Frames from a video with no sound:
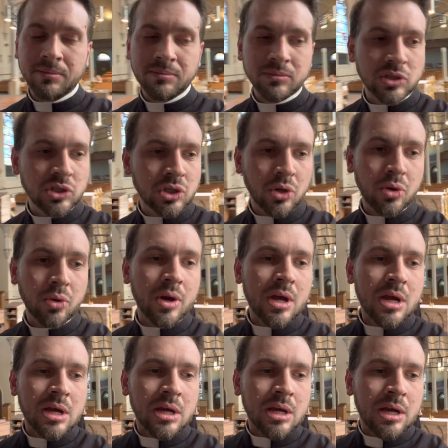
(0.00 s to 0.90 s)
So
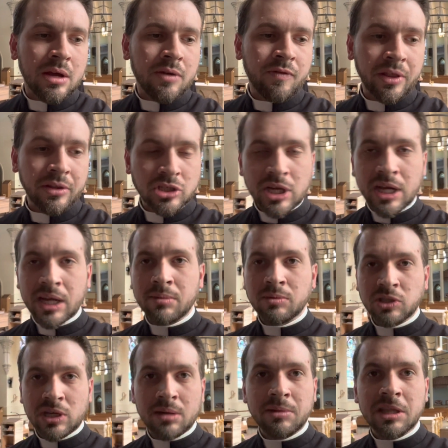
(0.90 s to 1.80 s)
Father
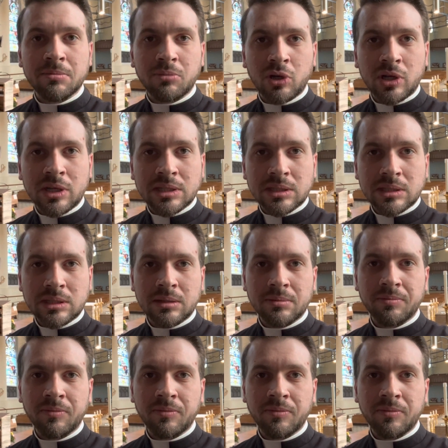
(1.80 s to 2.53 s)
Jackman's going to be the priest,